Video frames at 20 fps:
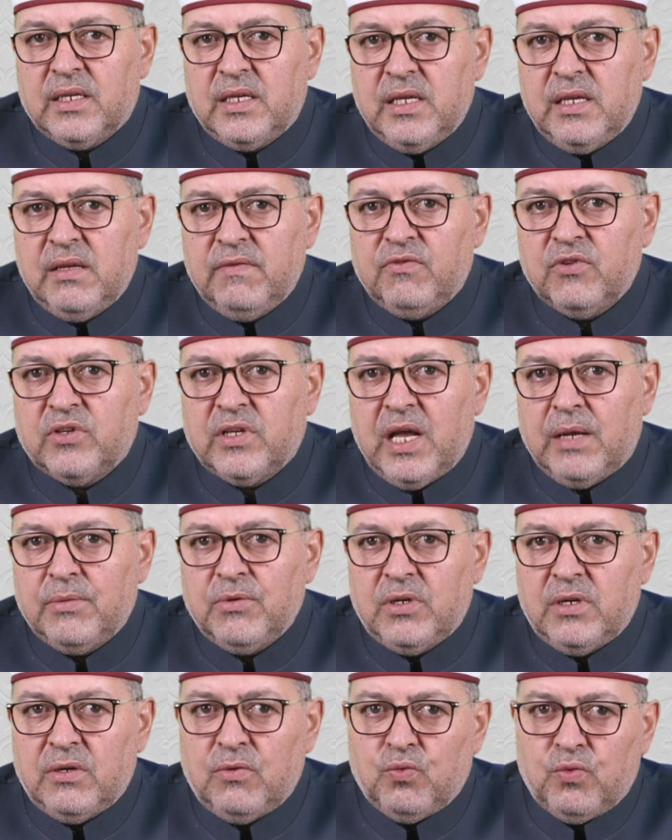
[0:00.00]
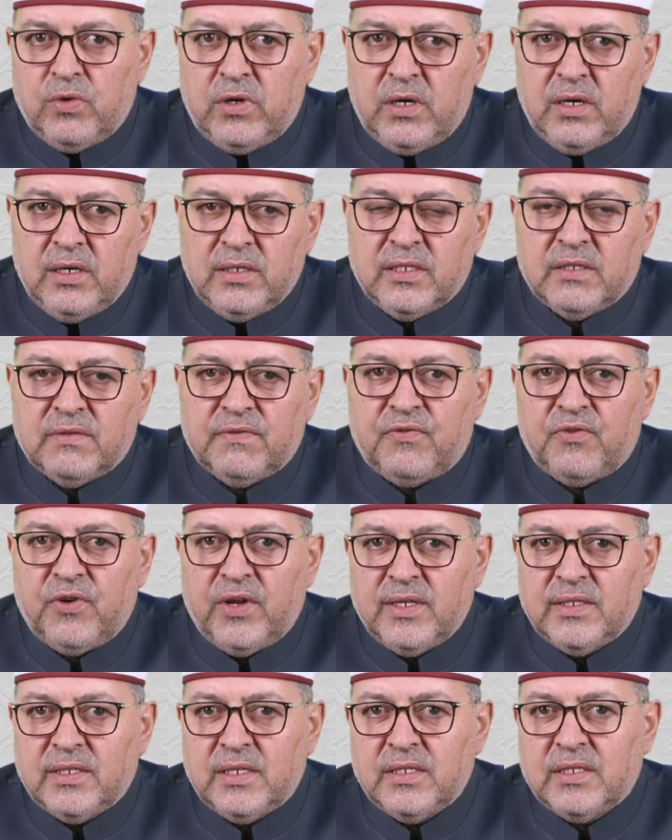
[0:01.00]
key vocabulary words,
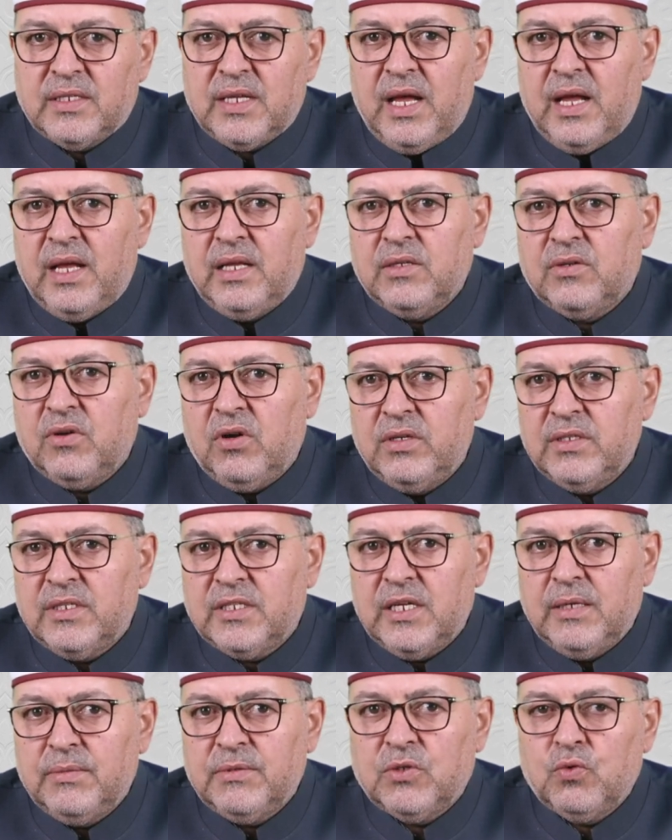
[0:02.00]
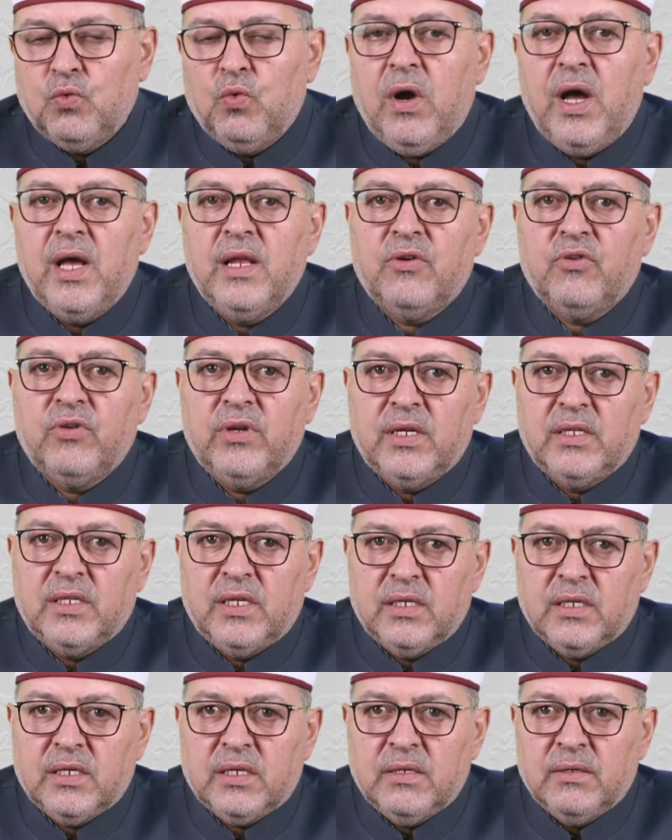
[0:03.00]
phrases, and concepts while
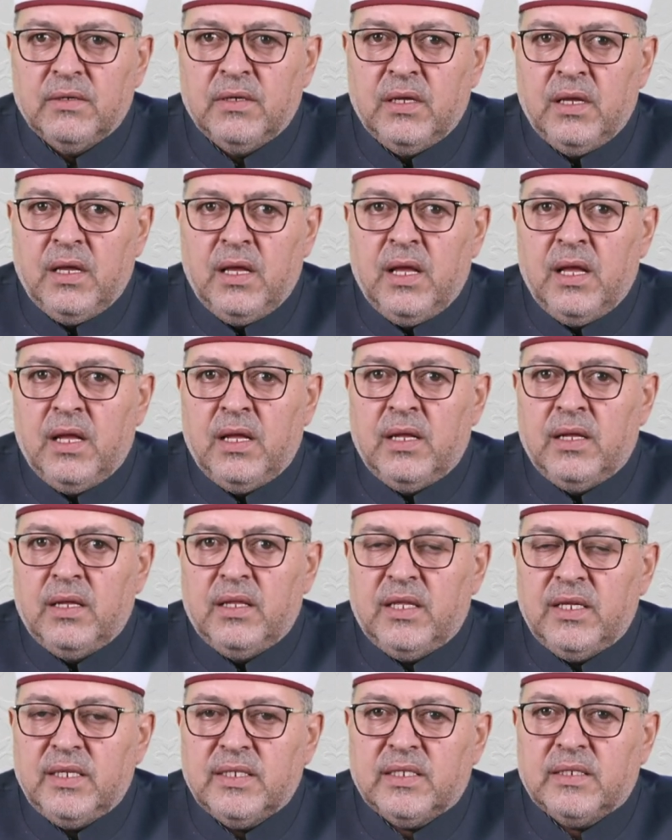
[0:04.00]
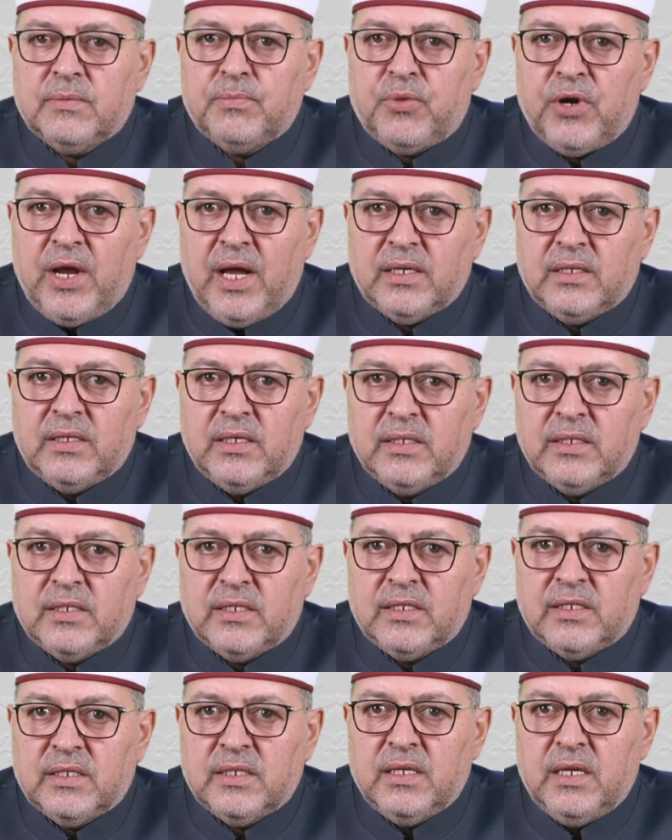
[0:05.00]
reading. This
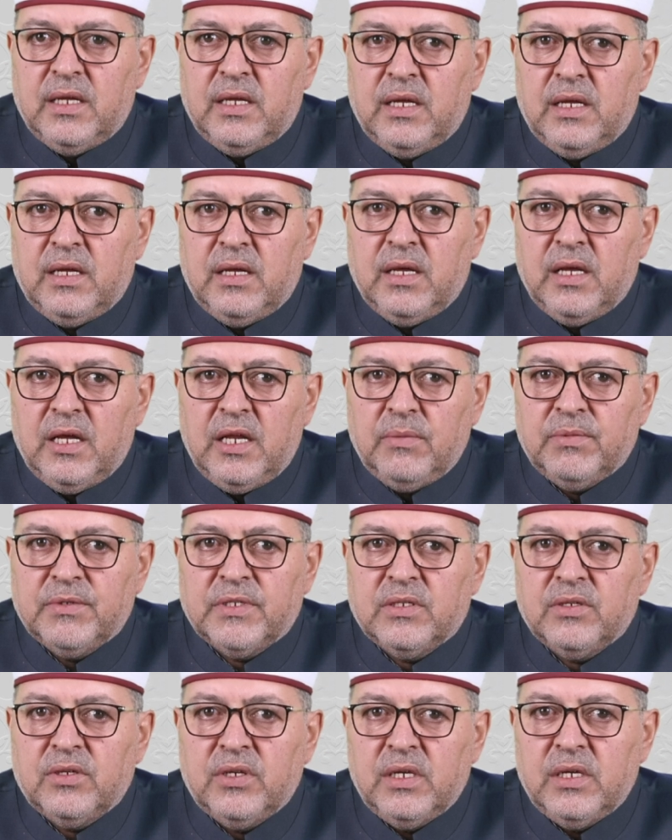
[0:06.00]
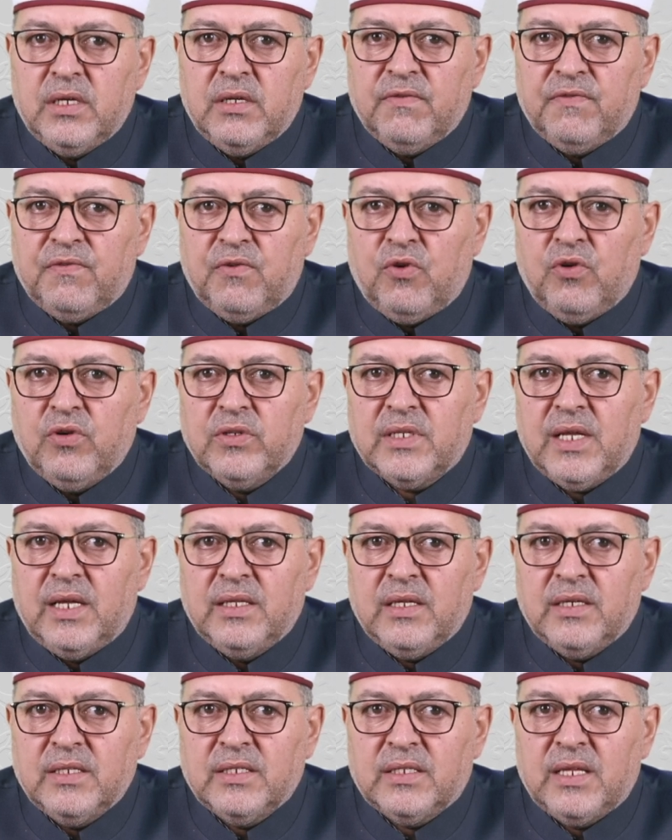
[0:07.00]
practice helps reinforce
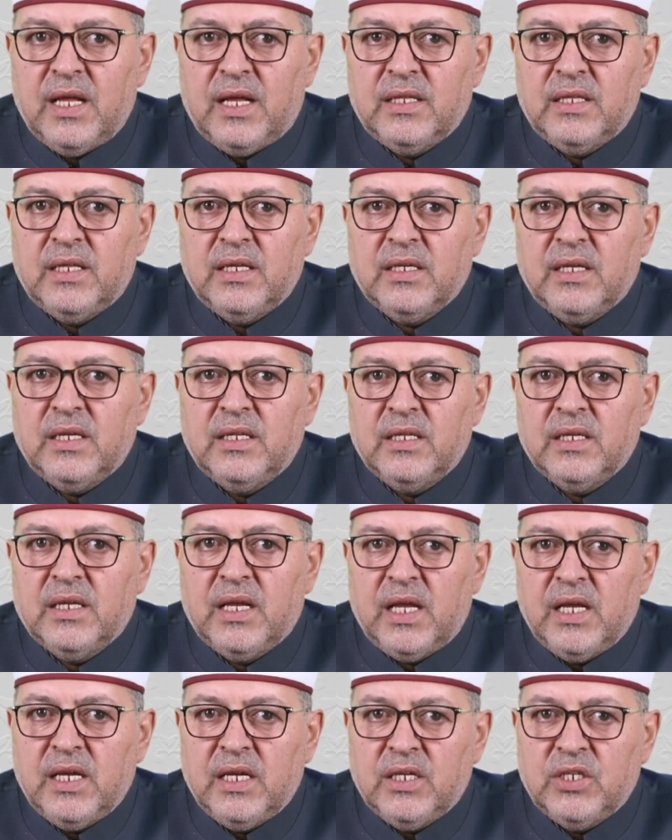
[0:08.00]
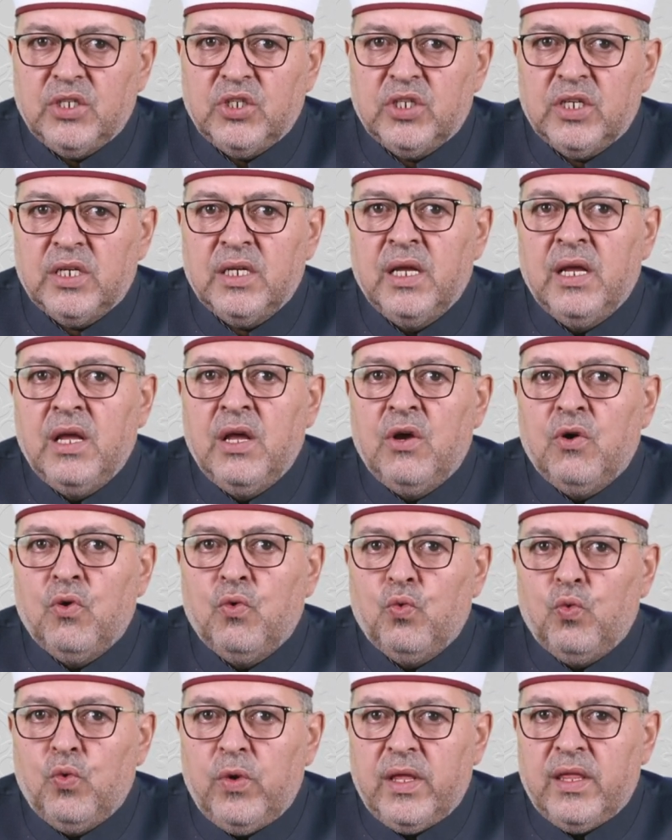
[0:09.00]
understanding, engage
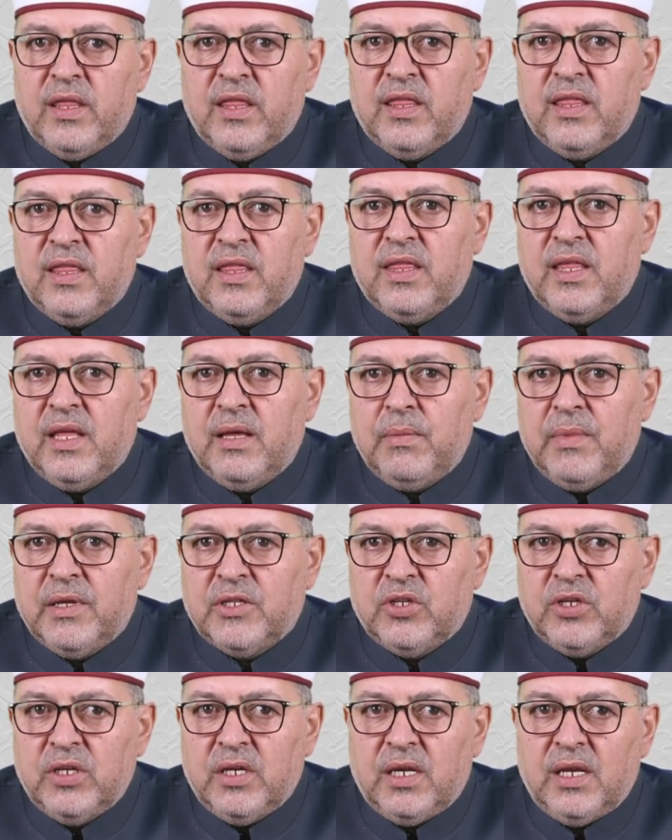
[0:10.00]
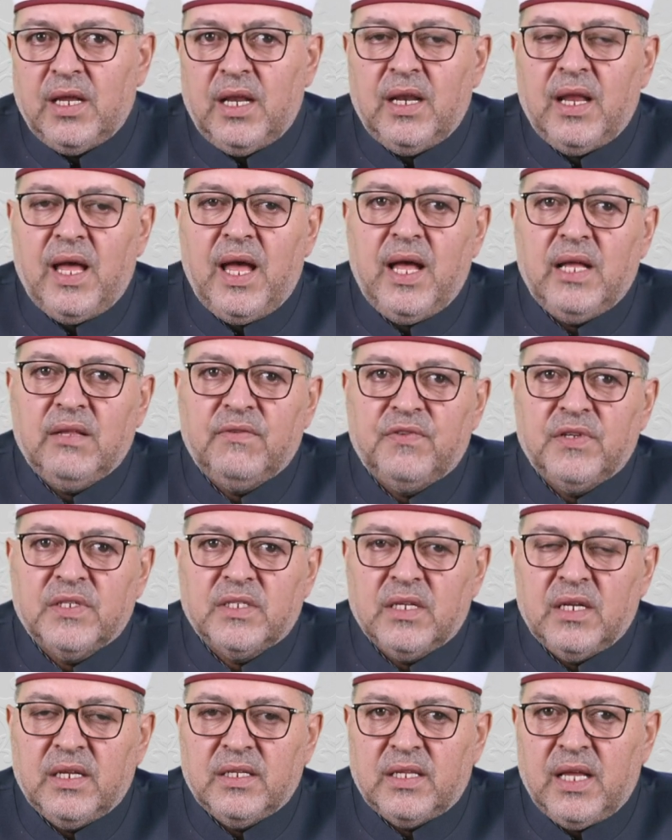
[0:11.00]
with the material, and
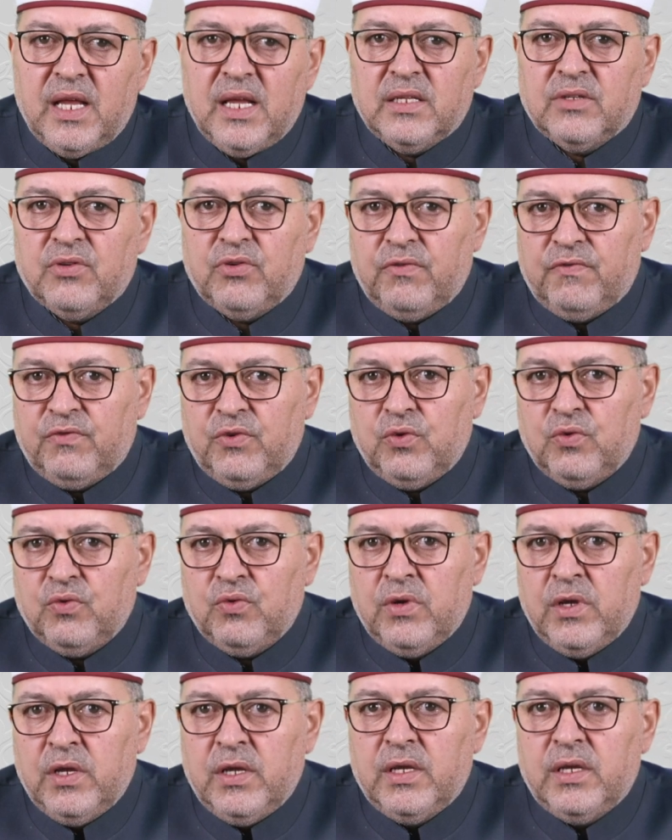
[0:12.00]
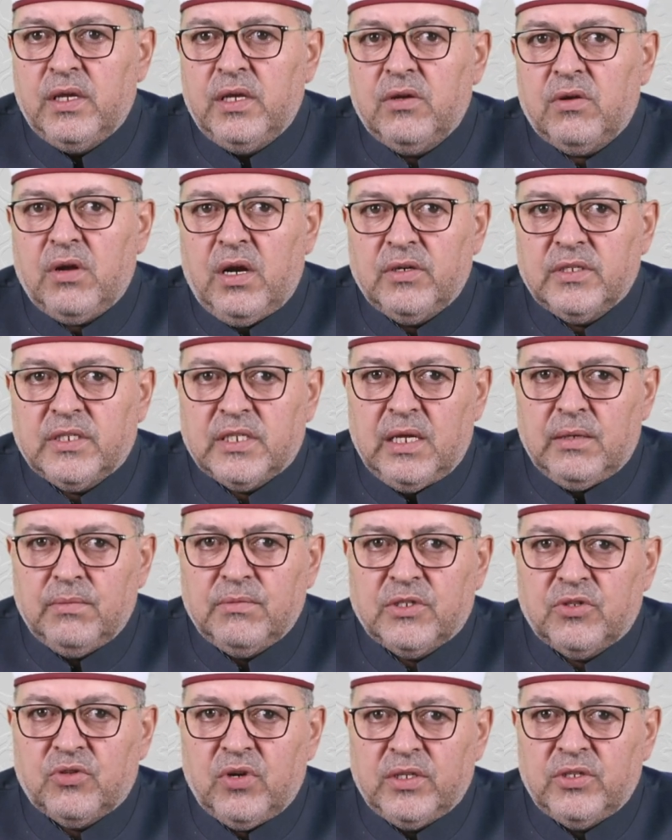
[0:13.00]
facilitate review. Here are some
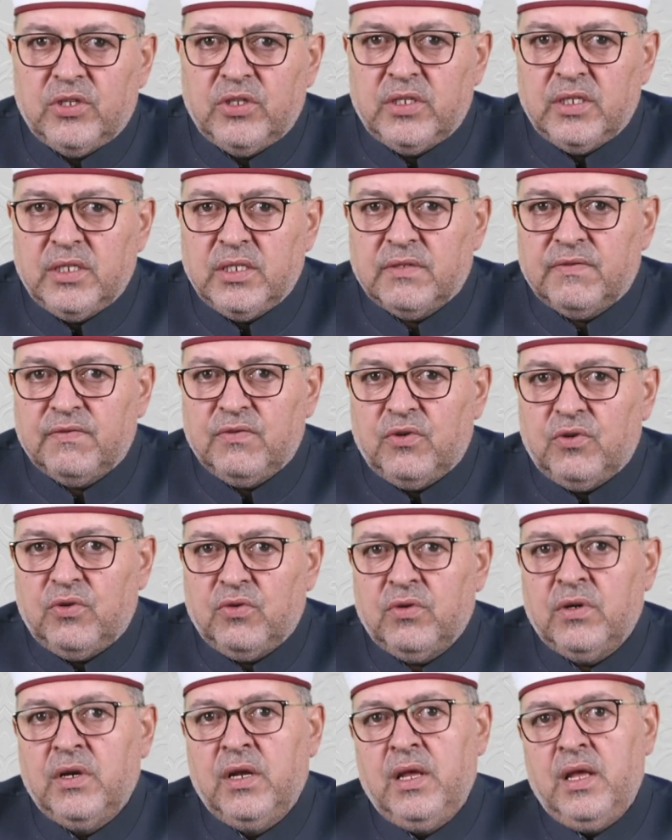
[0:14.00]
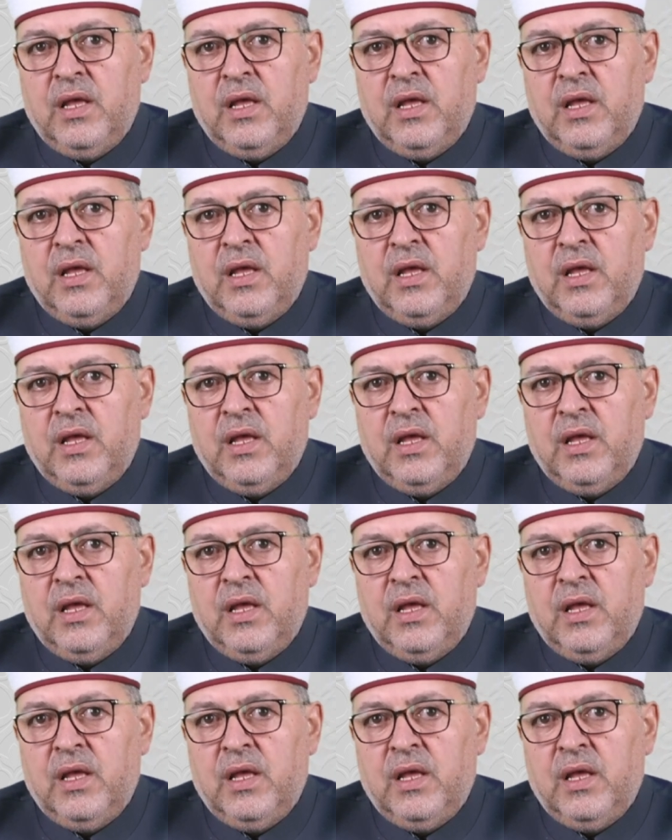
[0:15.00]
strategies for